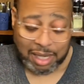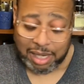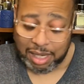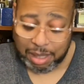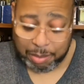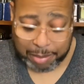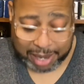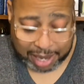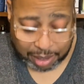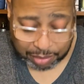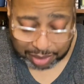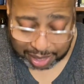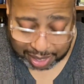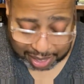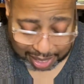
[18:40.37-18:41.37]
about,
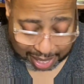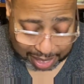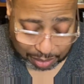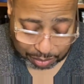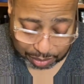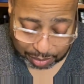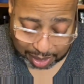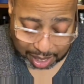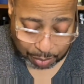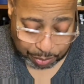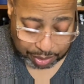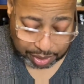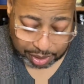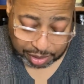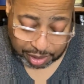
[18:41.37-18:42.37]
and I don't know how
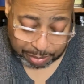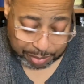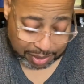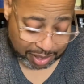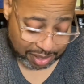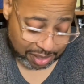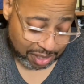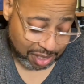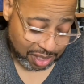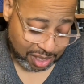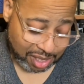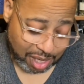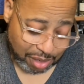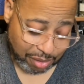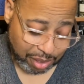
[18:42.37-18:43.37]
we could, because this is
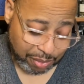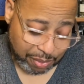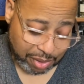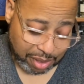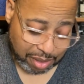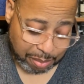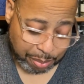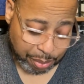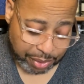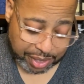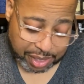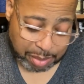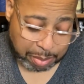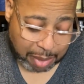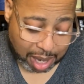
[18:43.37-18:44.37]
not only one of the
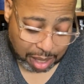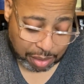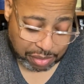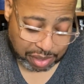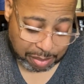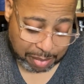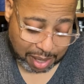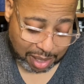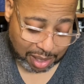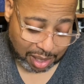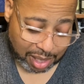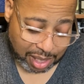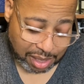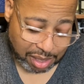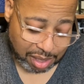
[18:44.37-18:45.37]
prettiest bottles in my
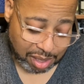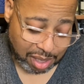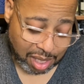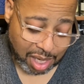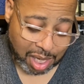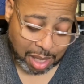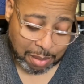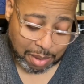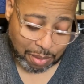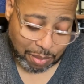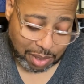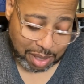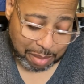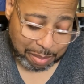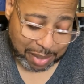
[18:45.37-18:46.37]
collection, but
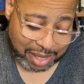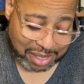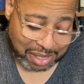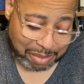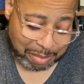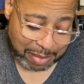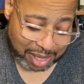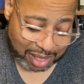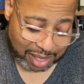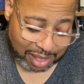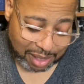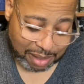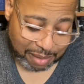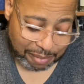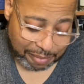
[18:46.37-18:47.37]
one of the best
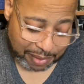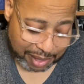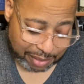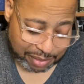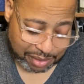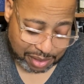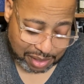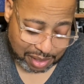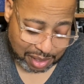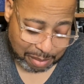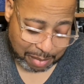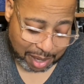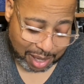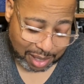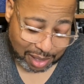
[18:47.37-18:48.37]
smelling fragrances in
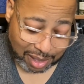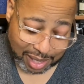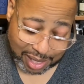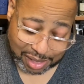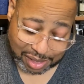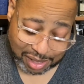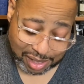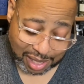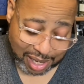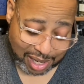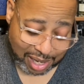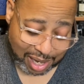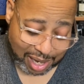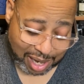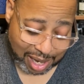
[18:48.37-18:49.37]
my collection, and
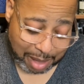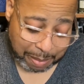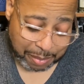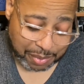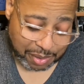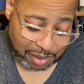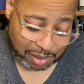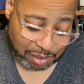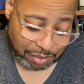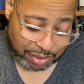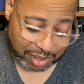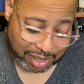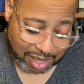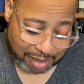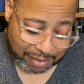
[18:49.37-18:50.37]
I absolutely
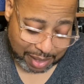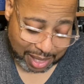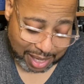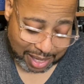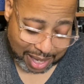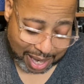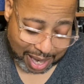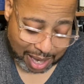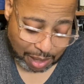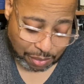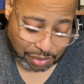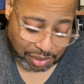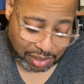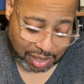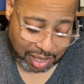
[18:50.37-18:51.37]
love it. And the
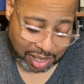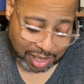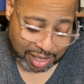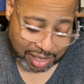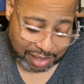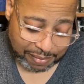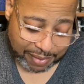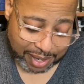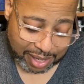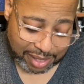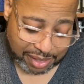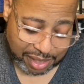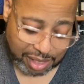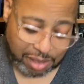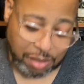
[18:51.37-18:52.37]
house is
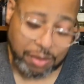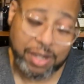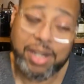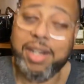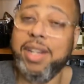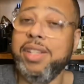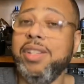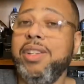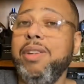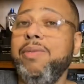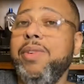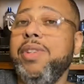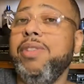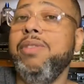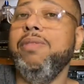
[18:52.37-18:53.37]
Valentino, and it is the
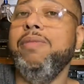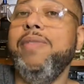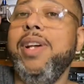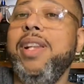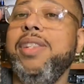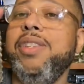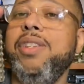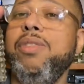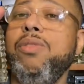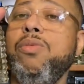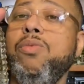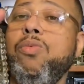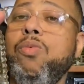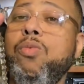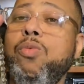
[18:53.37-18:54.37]
original Valentino
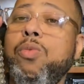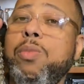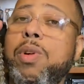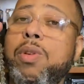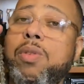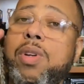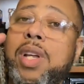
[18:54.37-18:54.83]
Uomo.